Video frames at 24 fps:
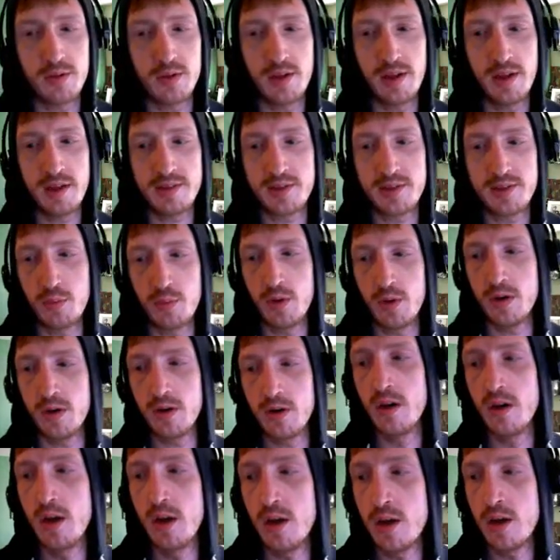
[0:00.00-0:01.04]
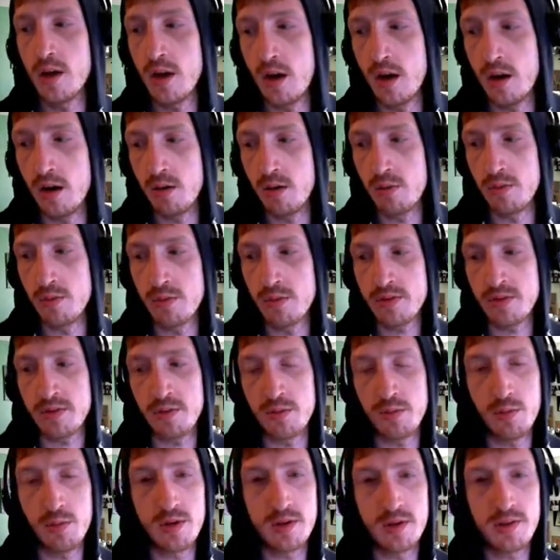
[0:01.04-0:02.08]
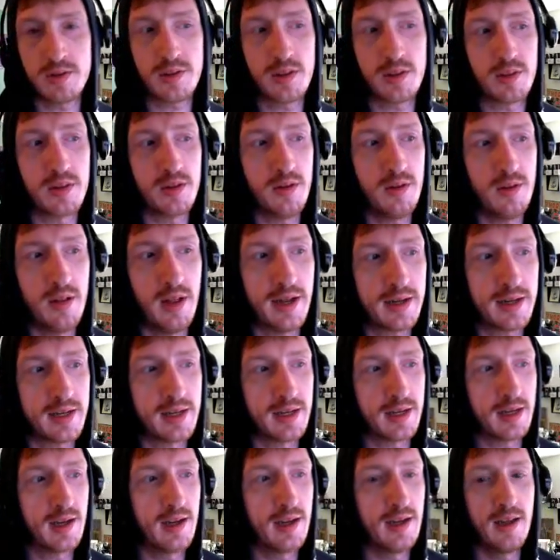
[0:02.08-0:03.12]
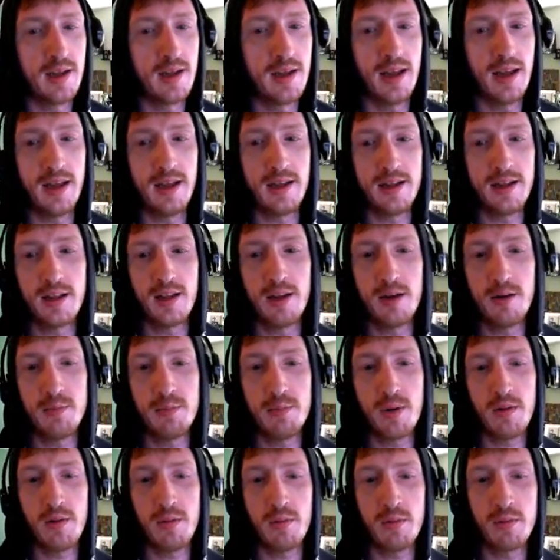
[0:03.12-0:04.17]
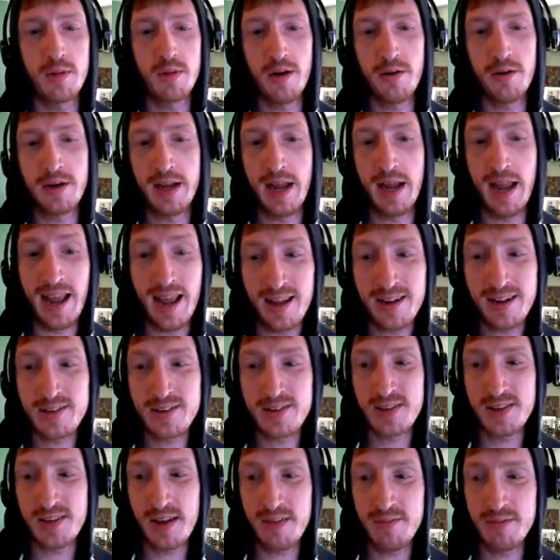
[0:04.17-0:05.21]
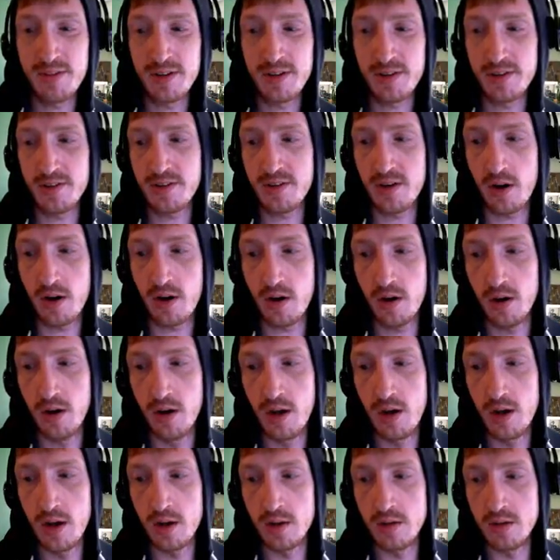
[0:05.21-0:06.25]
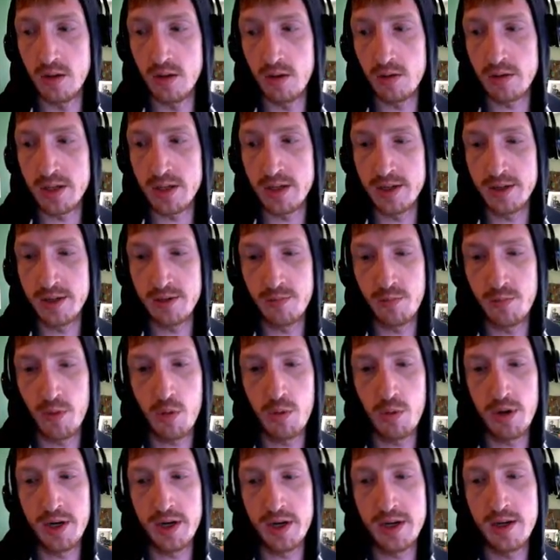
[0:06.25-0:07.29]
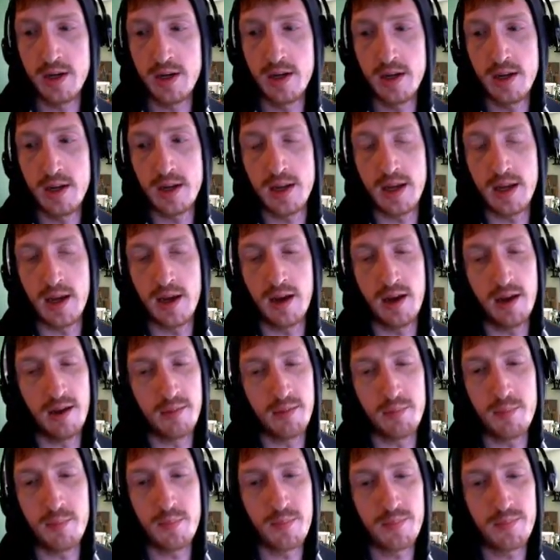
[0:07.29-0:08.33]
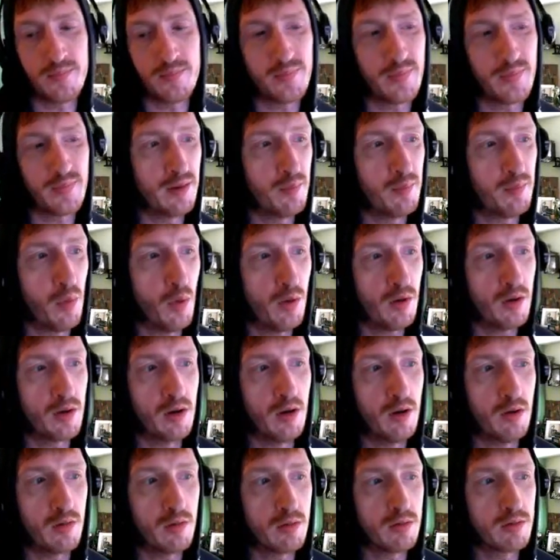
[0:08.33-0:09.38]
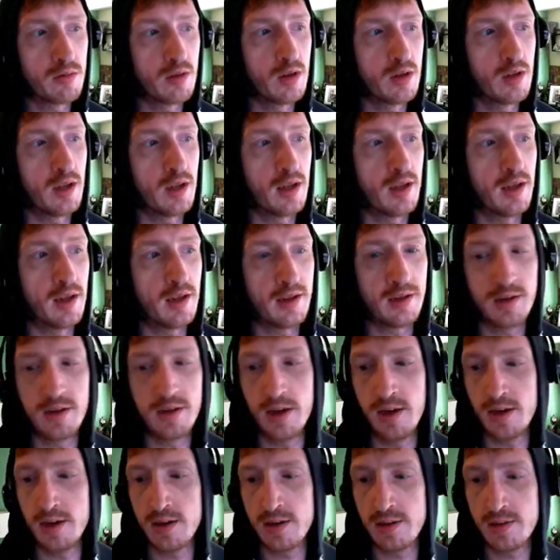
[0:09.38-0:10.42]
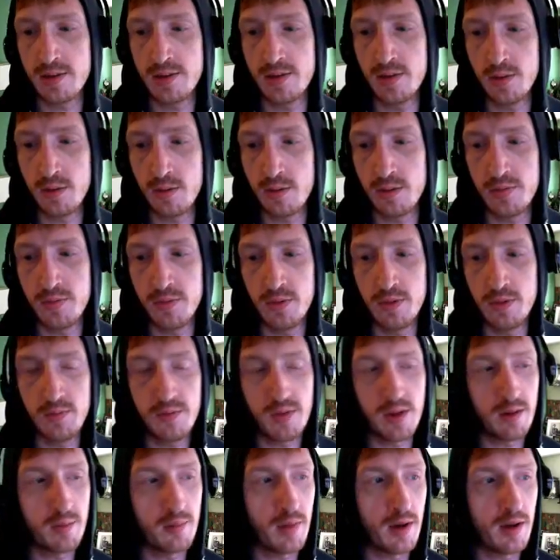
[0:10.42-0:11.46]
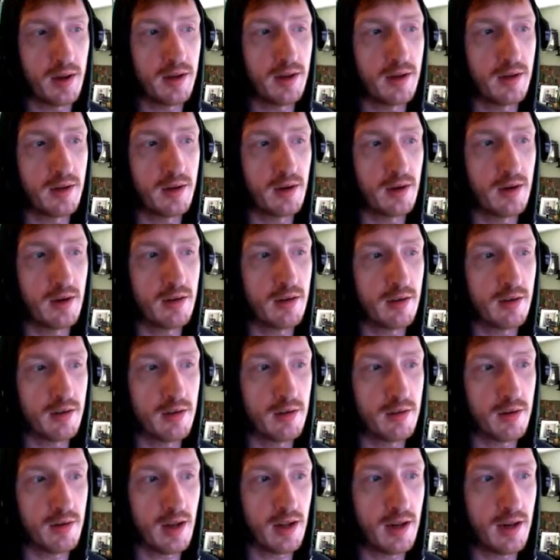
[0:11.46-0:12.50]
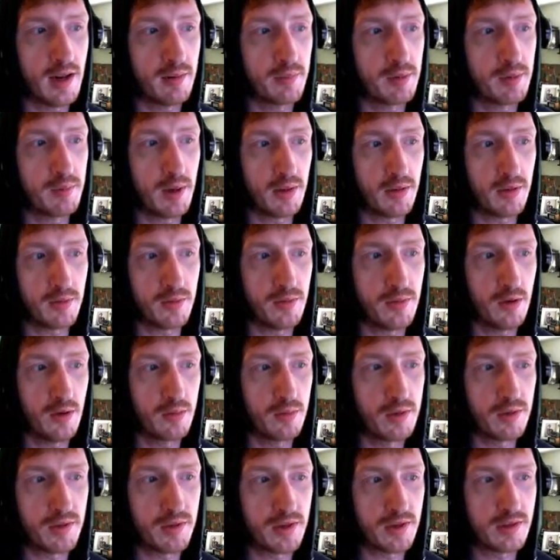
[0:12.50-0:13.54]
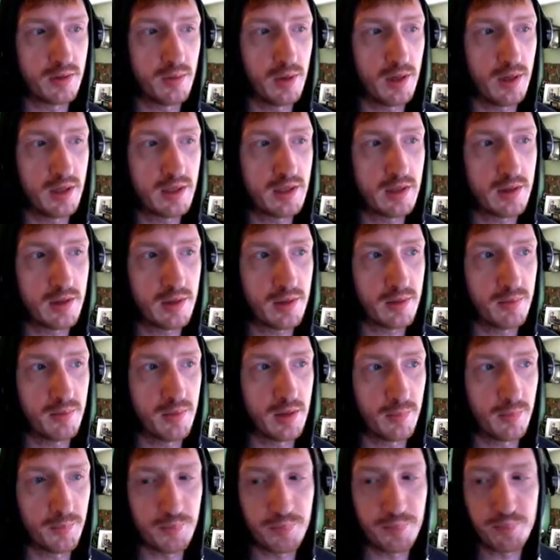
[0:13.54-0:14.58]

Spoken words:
as it were, those are the ones that they're lacking. And they probably already had a 7-star Loki and Ronin um, and Mordo. And so a few of them I heard are not happy about their Nobu situations, but